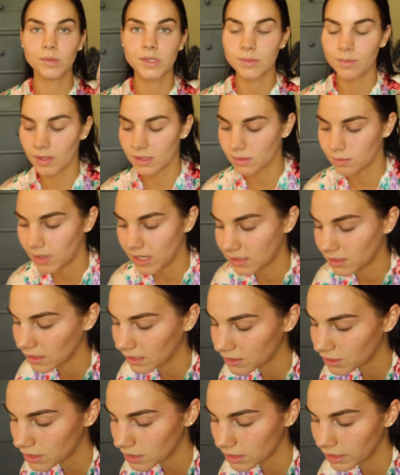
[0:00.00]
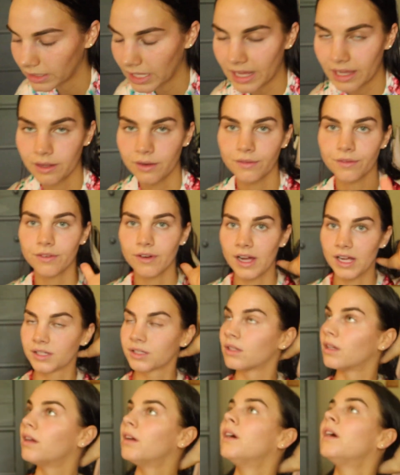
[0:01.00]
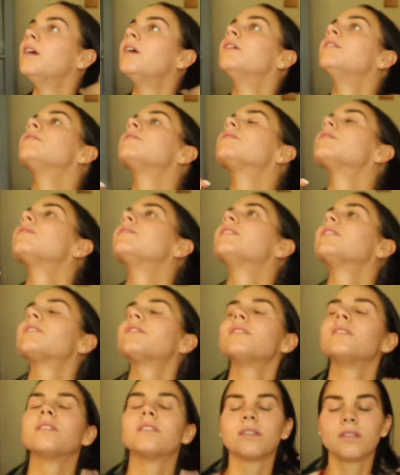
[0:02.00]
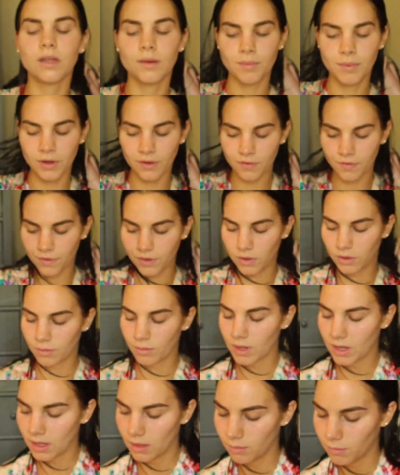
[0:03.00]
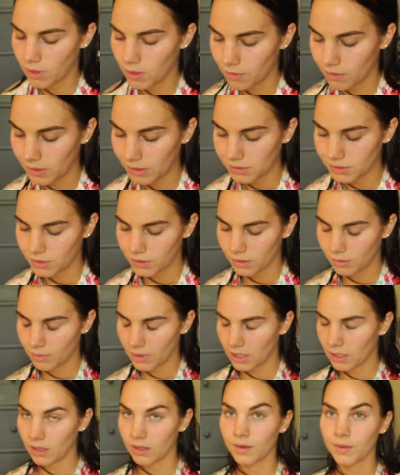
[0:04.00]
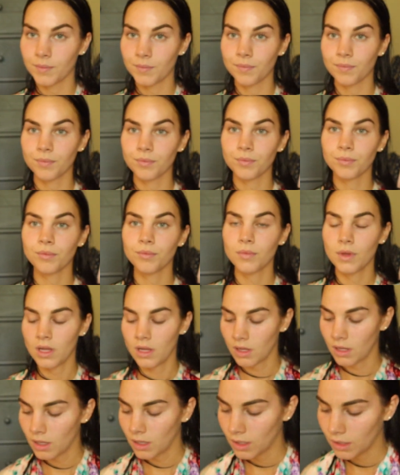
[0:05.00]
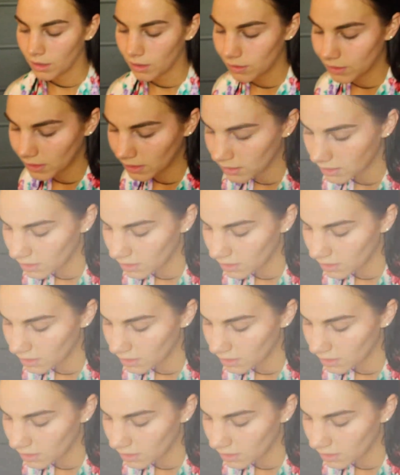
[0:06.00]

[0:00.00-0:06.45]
smells amazing, it's just light and fresh. So this is the perfume I'm going to be using